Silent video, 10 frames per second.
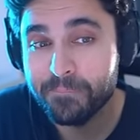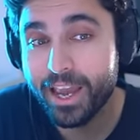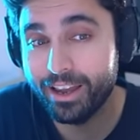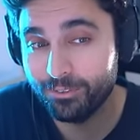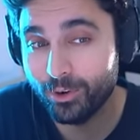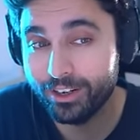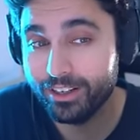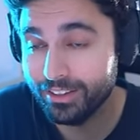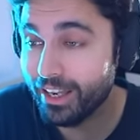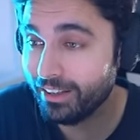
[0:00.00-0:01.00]
And we're
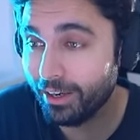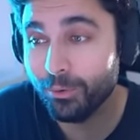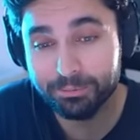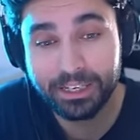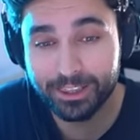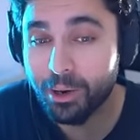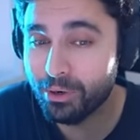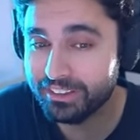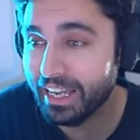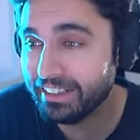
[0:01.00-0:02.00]
here that it would be
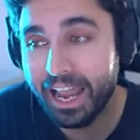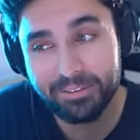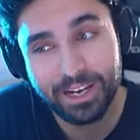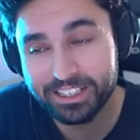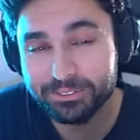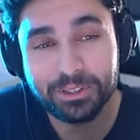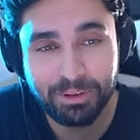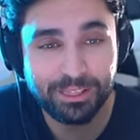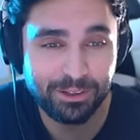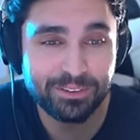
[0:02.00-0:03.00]
lower than that, and it would
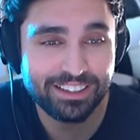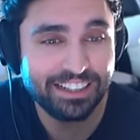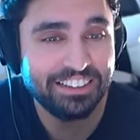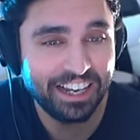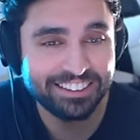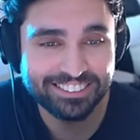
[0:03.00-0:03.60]
be lower than that.